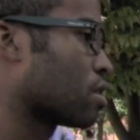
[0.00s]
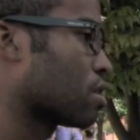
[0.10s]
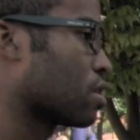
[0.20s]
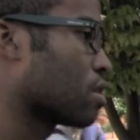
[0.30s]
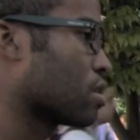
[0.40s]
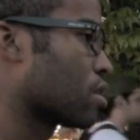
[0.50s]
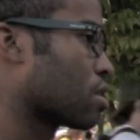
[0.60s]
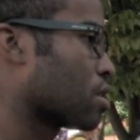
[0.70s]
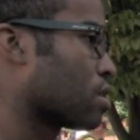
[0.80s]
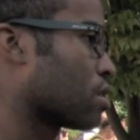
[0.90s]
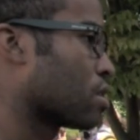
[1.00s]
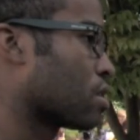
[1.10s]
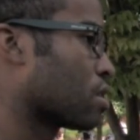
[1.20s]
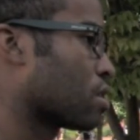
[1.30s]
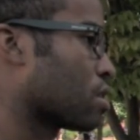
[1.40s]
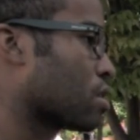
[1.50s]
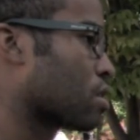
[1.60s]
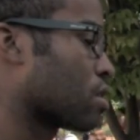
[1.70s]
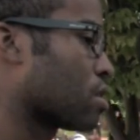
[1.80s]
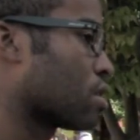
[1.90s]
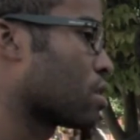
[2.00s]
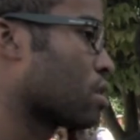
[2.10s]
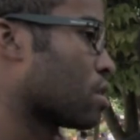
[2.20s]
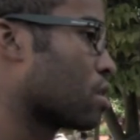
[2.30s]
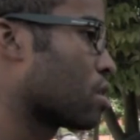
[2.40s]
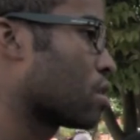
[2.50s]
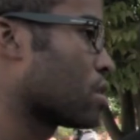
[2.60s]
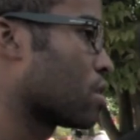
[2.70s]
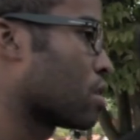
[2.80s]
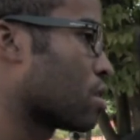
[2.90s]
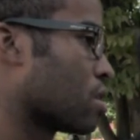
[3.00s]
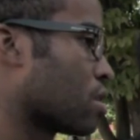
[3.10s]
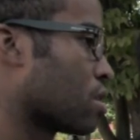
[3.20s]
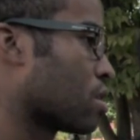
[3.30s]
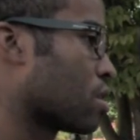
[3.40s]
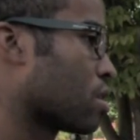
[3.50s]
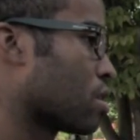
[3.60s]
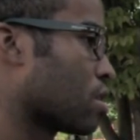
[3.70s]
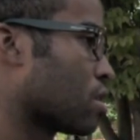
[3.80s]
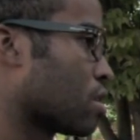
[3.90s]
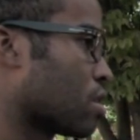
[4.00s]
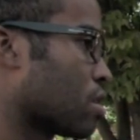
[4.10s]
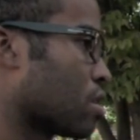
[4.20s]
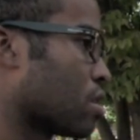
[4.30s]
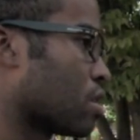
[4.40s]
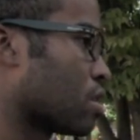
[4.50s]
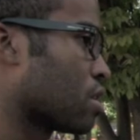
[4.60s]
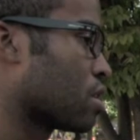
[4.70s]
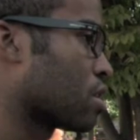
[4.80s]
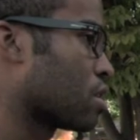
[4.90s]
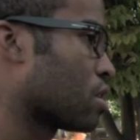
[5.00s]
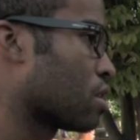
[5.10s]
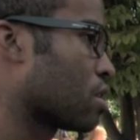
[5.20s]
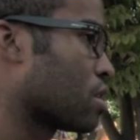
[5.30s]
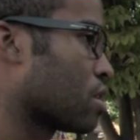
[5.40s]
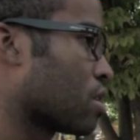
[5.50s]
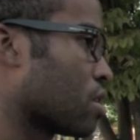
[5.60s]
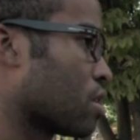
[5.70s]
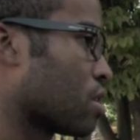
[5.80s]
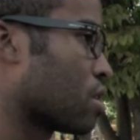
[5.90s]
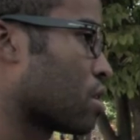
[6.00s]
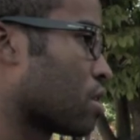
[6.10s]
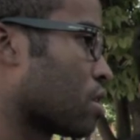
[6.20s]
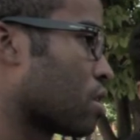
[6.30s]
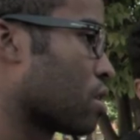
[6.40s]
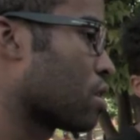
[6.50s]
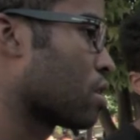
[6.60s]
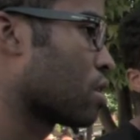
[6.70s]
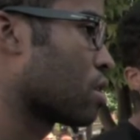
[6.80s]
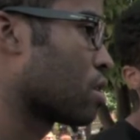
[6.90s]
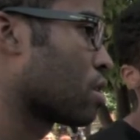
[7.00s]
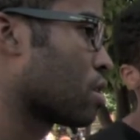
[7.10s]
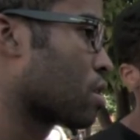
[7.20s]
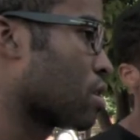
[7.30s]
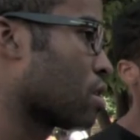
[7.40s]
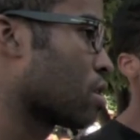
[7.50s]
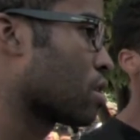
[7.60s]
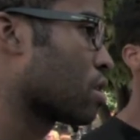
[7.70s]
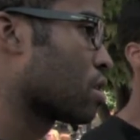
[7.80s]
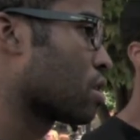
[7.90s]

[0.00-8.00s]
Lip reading: [no speech]